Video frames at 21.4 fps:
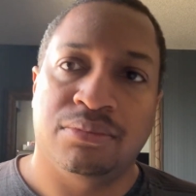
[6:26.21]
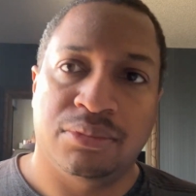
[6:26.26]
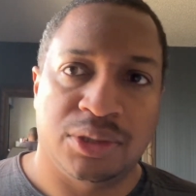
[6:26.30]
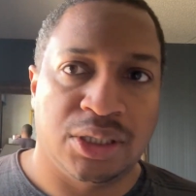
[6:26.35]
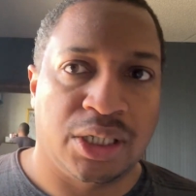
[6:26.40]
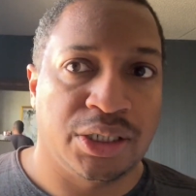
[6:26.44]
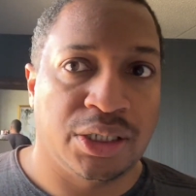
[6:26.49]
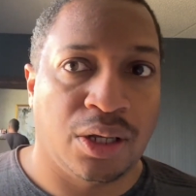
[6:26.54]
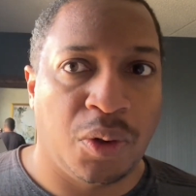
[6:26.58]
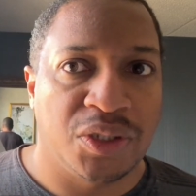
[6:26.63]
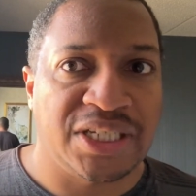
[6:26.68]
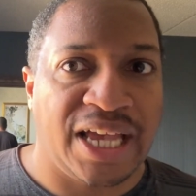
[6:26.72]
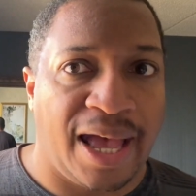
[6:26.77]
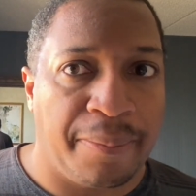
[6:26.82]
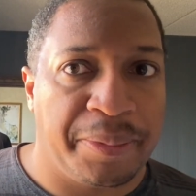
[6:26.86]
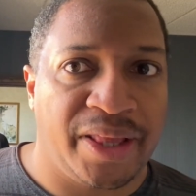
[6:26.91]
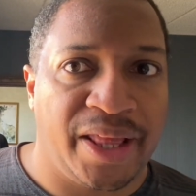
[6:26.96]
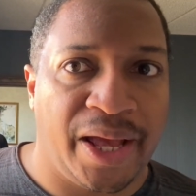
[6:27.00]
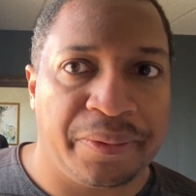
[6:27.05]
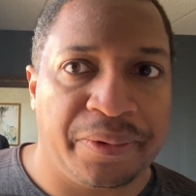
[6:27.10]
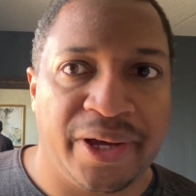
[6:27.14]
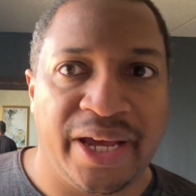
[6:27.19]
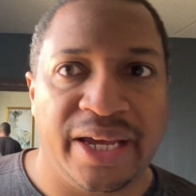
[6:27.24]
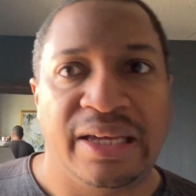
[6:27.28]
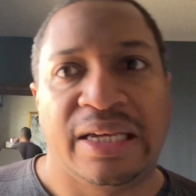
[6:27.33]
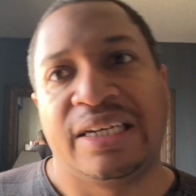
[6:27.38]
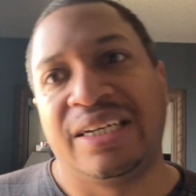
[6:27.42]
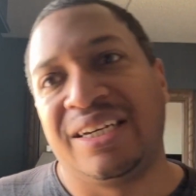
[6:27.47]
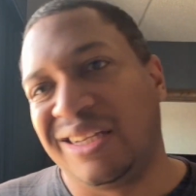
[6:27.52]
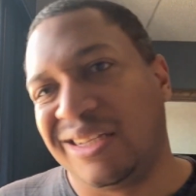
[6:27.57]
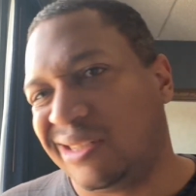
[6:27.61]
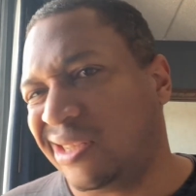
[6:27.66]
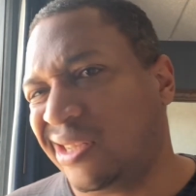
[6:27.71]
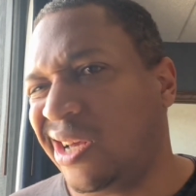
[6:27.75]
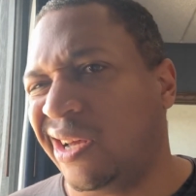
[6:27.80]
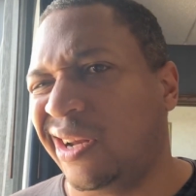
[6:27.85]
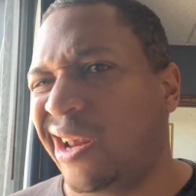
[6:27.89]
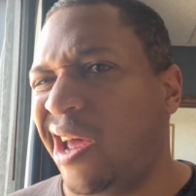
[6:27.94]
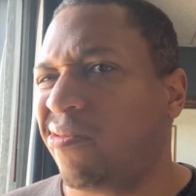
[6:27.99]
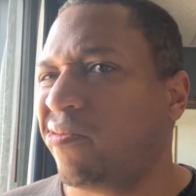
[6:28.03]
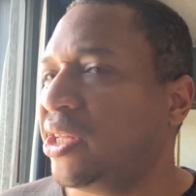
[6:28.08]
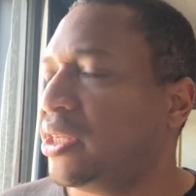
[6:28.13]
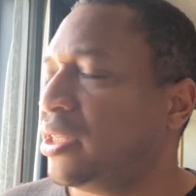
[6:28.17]
Does it always happen that way? No,
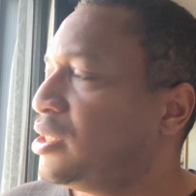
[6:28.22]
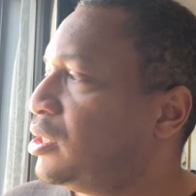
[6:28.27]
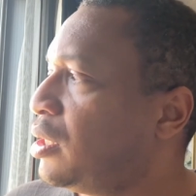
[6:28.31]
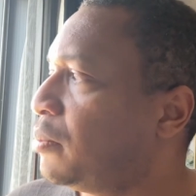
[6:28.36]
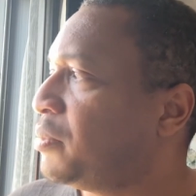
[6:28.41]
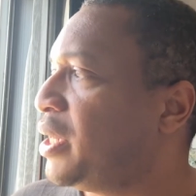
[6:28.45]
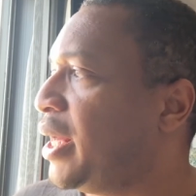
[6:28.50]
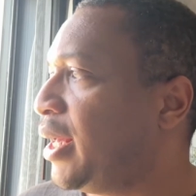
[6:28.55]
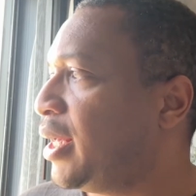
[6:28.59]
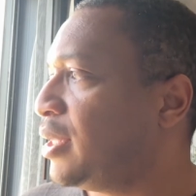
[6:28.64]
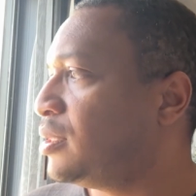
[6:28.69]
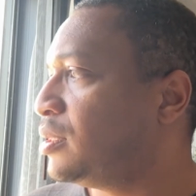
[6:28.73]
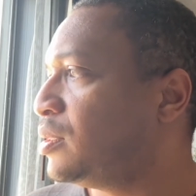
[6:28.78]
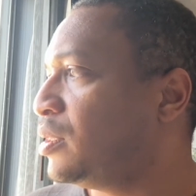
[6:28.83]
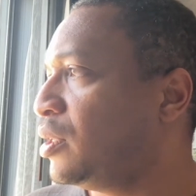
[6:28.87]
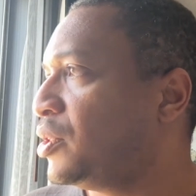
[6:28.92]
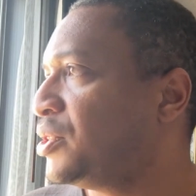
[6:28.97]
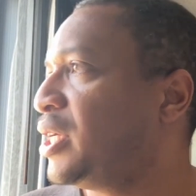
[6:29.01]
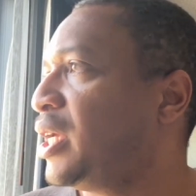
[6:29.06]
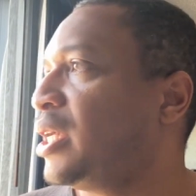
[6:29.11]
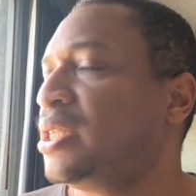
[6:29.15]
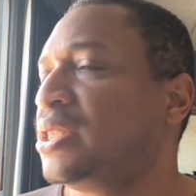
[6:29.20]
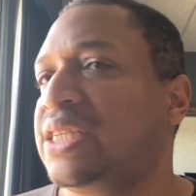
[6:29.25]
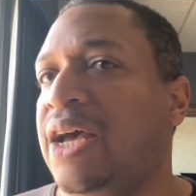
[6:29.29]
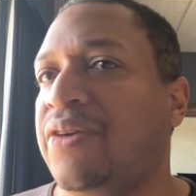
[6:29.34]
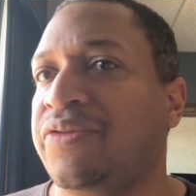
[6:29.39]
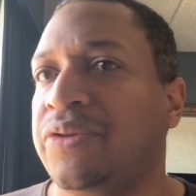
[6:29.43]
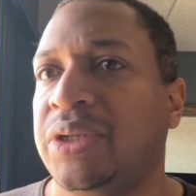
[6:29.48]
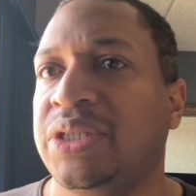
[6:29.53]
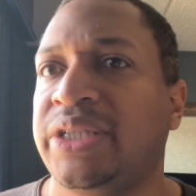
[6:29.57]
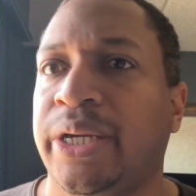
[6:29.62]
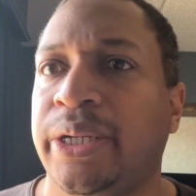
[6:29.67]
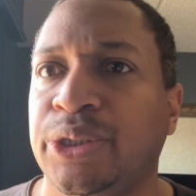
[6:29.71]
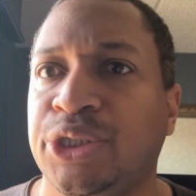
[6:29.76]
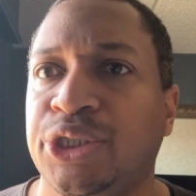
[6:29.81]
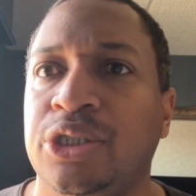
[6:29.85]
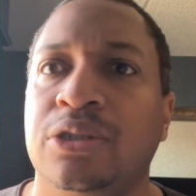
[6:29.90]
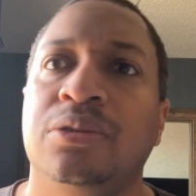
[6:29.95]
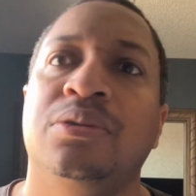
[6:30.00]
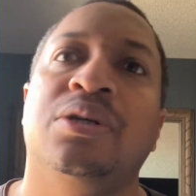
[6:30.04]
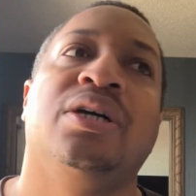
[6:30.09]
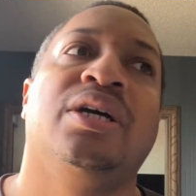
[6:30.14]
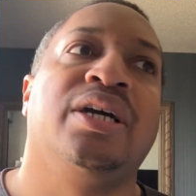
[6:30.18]
not really. Some days they'll send us out for a day or
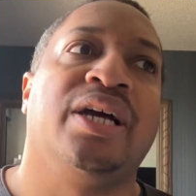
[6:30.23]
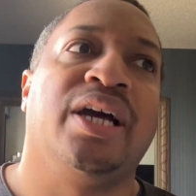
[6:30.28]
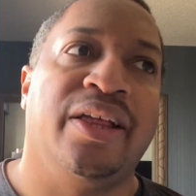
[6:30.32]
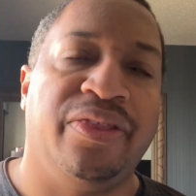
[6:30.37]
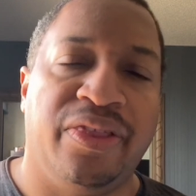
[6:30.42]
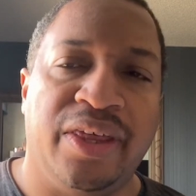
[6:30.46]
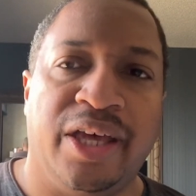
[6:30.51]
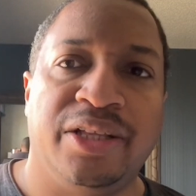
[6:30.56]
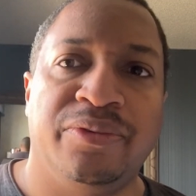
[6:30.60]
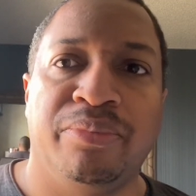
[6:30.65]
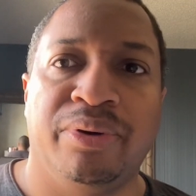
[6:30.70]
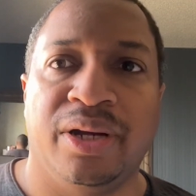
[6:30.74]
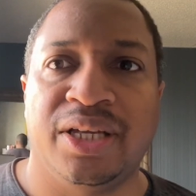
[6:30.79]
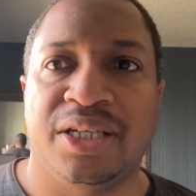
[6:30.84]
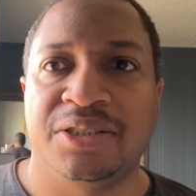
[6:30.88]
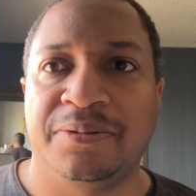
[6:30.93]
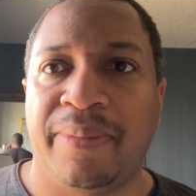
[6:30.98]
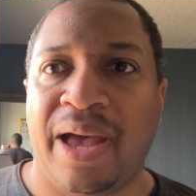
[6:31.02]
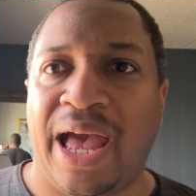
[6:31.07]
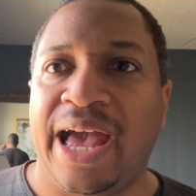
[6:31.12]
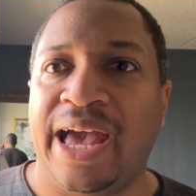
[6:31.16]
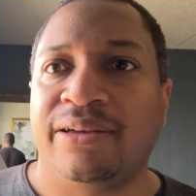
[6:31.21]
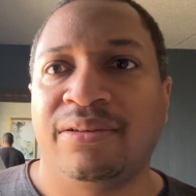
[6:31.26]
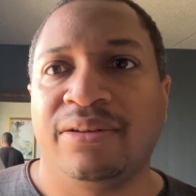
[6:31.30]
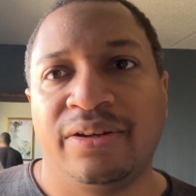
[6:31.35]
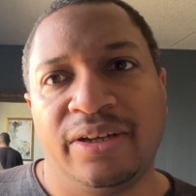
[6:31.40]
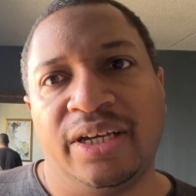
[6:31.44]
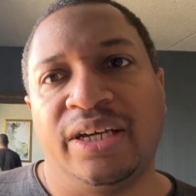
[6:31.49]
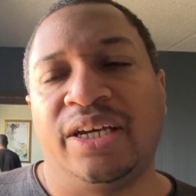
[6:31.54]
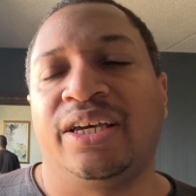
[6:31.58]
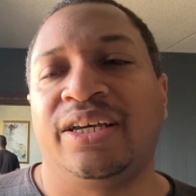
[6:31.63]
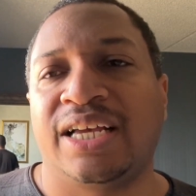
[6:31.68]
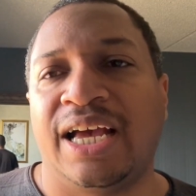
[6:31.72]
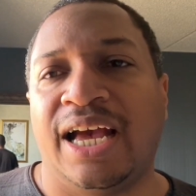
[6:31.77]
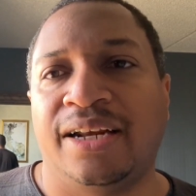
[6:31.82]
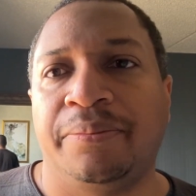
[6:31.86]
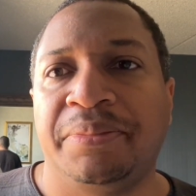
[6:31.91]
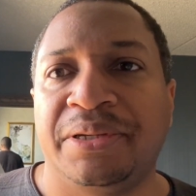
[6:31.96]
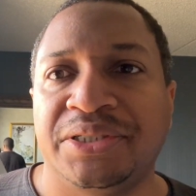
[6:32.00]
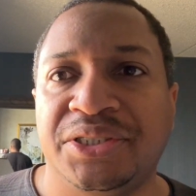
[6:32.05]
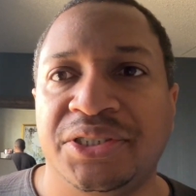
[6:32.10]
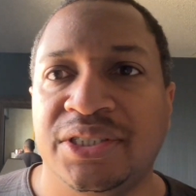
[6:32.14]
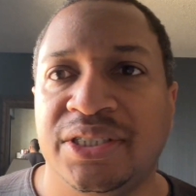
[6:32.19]
two and then bring us back. It kind of
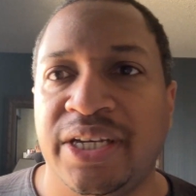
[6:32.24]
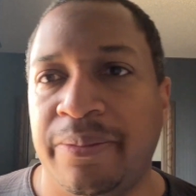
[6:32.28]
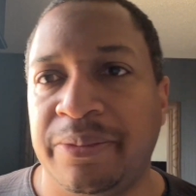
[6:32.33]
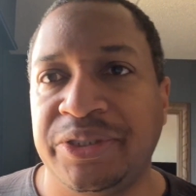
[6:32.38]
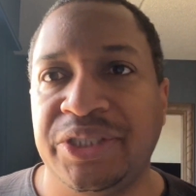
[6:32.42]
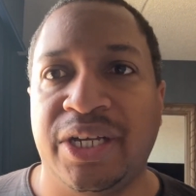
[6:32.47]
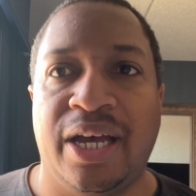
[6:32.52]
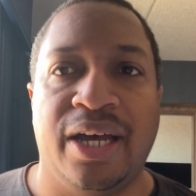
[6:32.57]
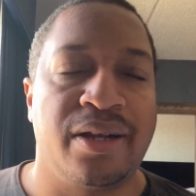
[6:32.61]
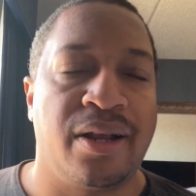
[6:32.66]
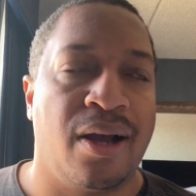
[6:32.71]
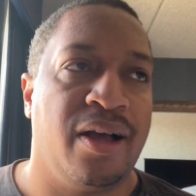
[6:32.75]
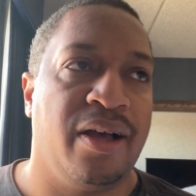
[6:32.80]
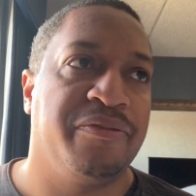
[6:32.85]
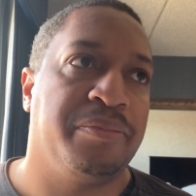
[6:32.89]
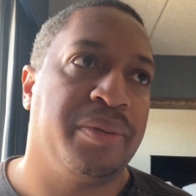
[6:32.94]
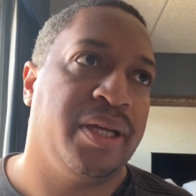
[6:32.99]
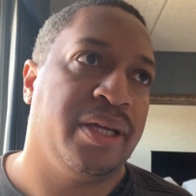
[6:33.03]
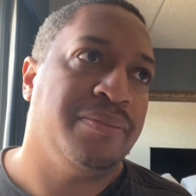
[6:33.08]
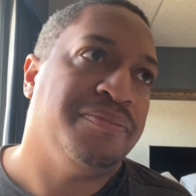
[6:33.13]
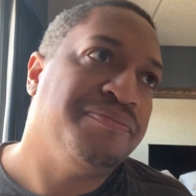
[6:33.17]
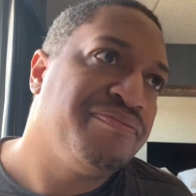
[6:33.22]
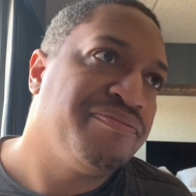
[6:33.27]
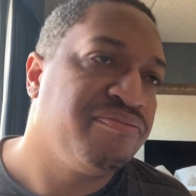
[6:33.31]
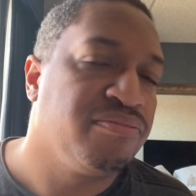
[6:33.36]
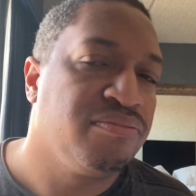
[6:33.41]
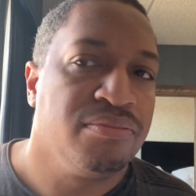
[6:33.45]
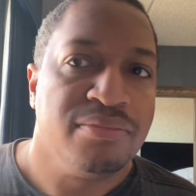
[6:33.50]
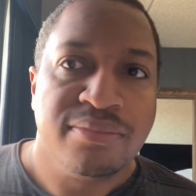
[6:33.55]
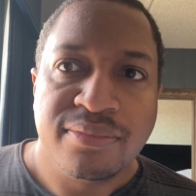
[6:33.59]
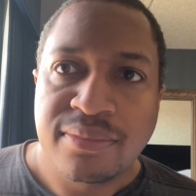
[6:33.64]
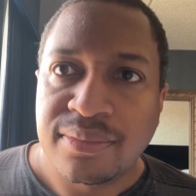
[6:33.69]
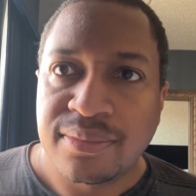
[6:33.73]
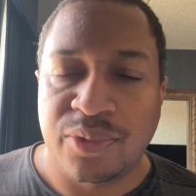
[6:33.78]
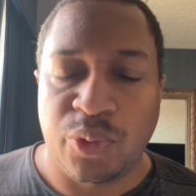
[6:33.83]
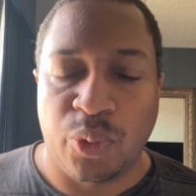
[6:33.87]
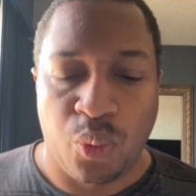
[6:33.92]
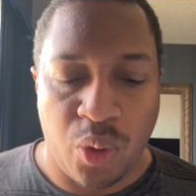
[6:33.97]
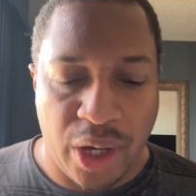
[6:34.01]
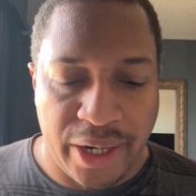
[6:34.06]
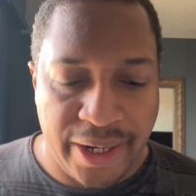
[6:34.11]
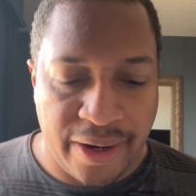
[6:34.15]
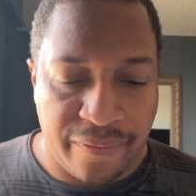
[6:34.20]
pisses Amazon off, but
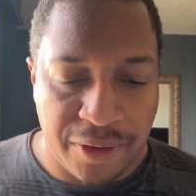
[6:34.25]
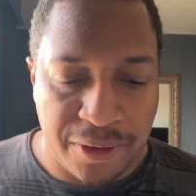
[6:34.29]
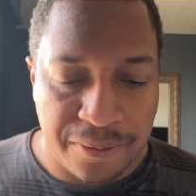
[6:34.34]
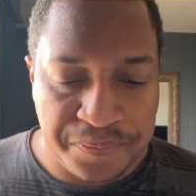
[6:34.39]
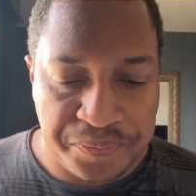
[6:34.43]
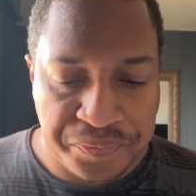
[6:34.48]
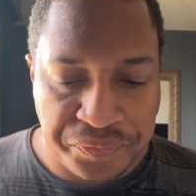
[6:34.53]
whatever.